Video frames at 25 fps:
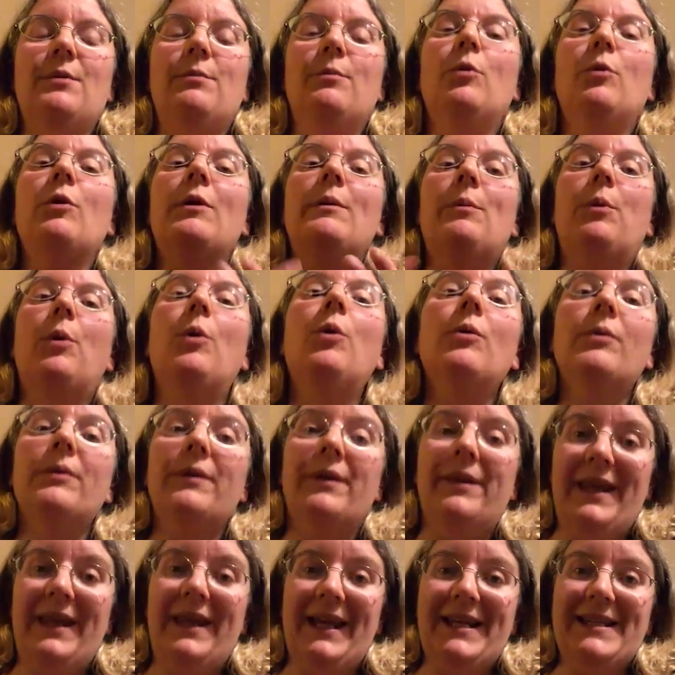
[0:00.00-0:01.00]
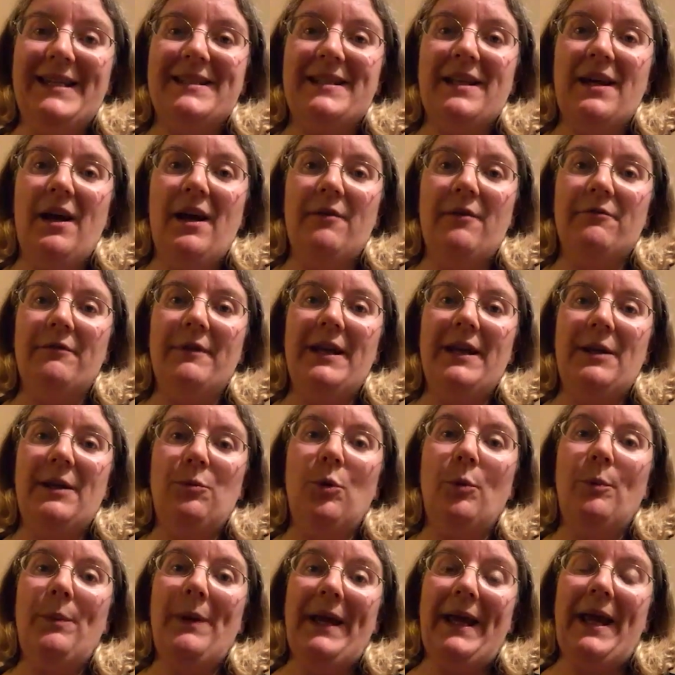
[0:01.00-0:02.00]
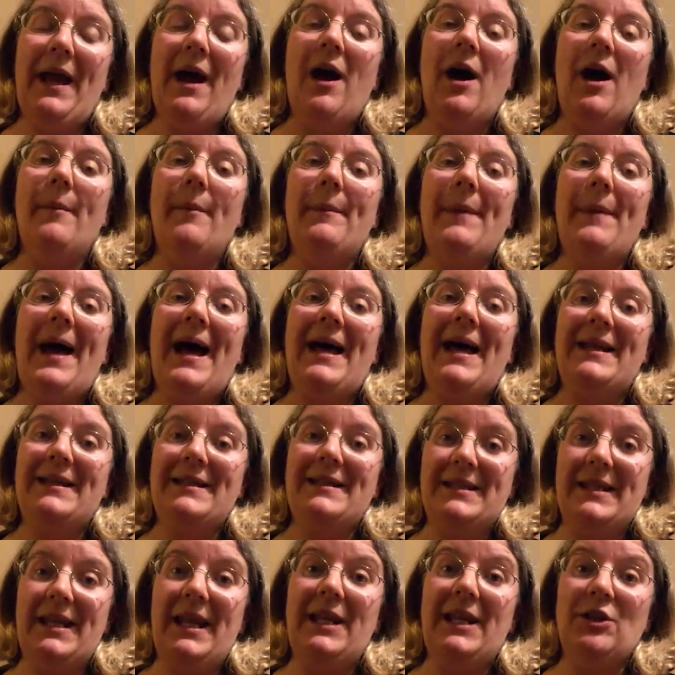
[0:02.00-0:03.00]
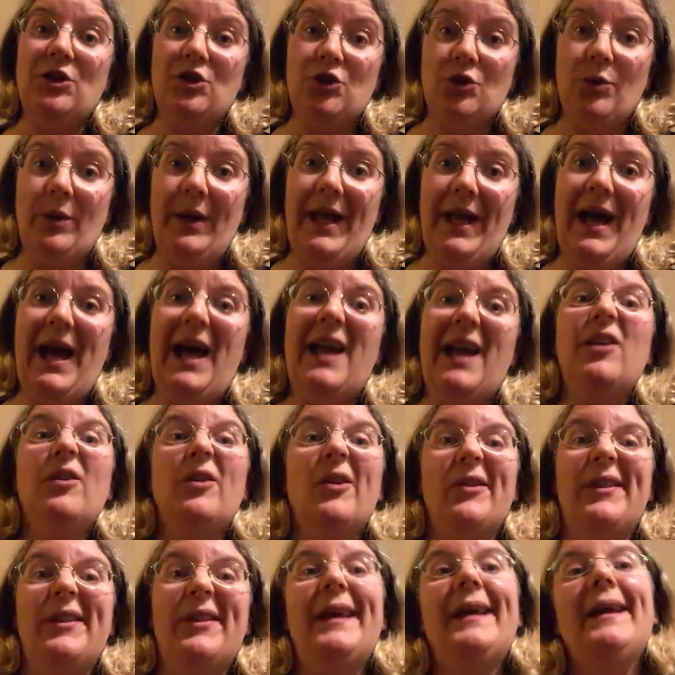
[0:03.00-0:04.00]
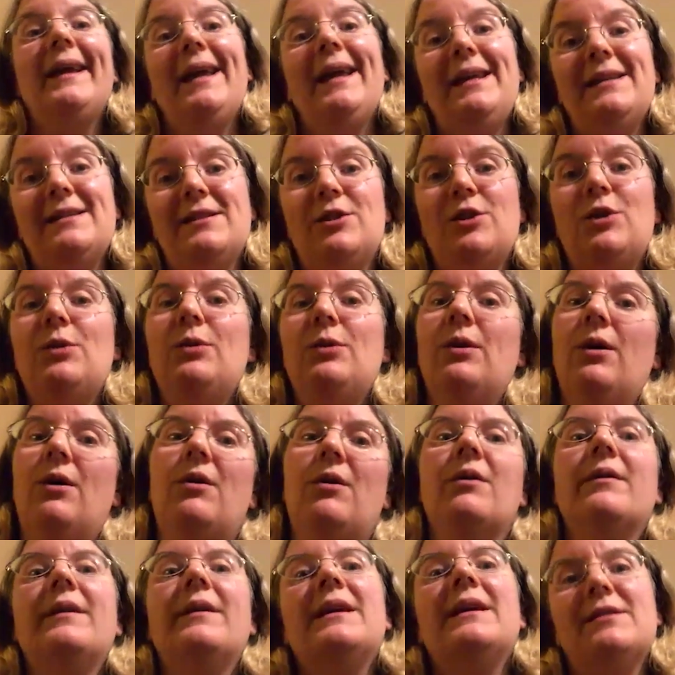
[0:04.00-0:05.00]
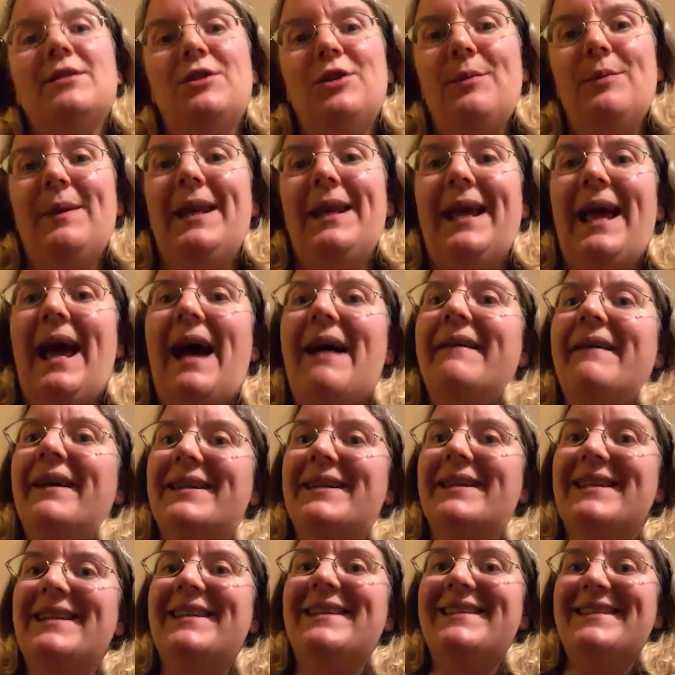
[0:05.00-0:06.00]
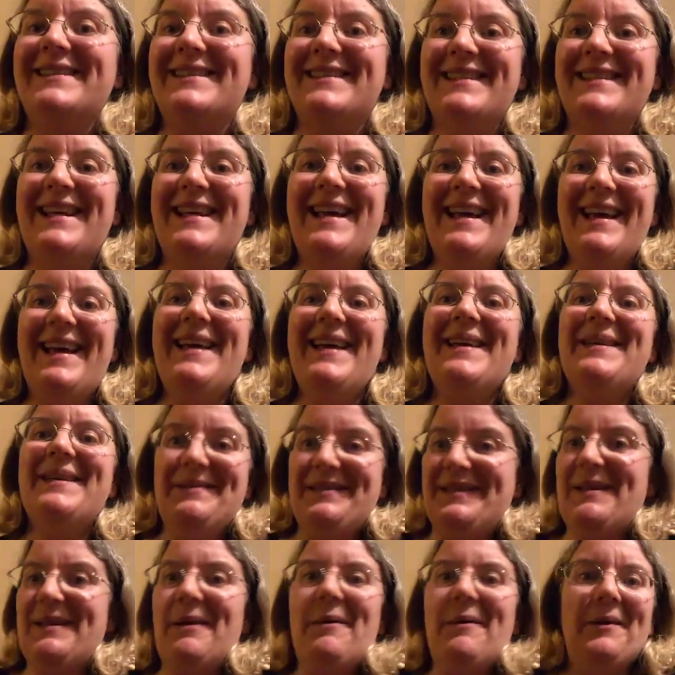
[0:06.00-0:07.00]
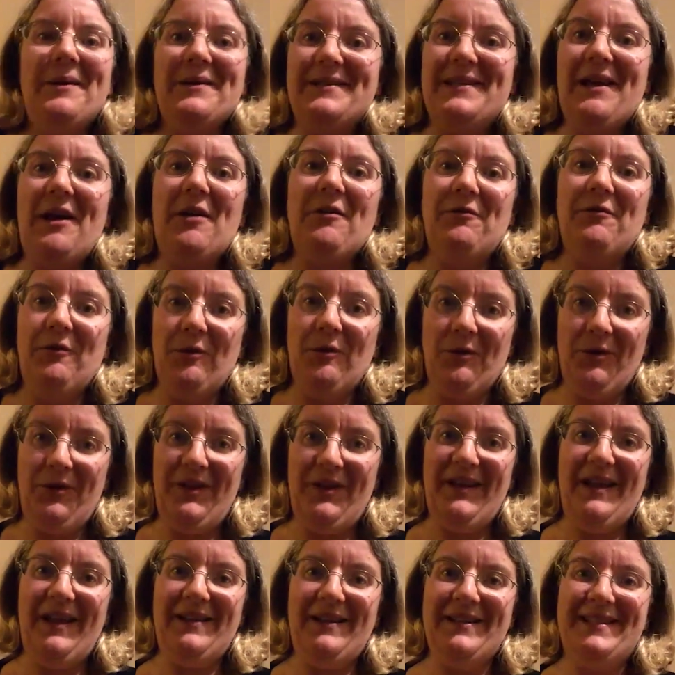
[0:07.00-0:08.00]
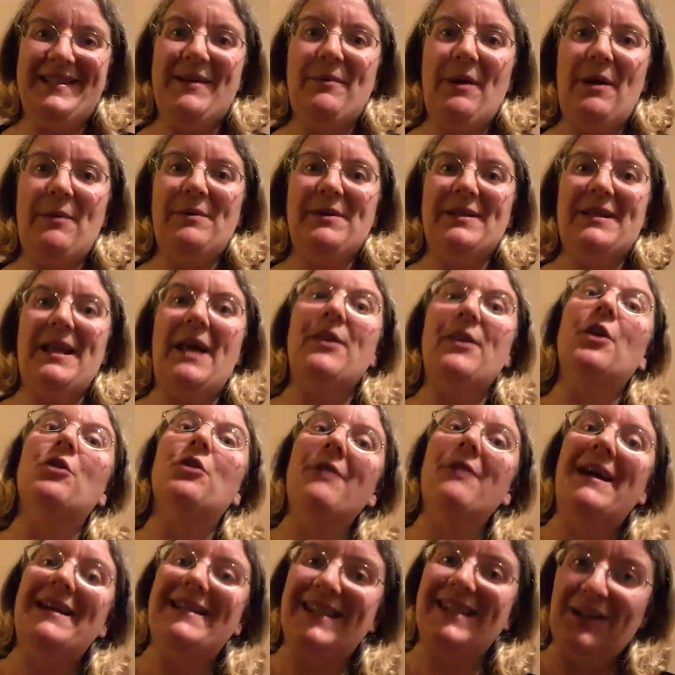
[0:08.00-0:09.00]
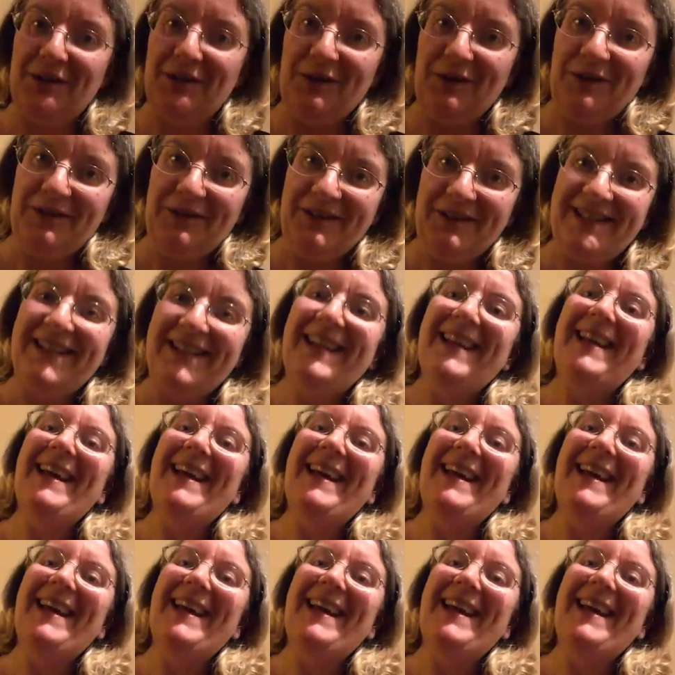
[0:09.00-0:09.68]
more important thing is that a reader will pick it up and enjoy it and not think it's too long, there's too many characters, so on and so forth. So it was like the greater good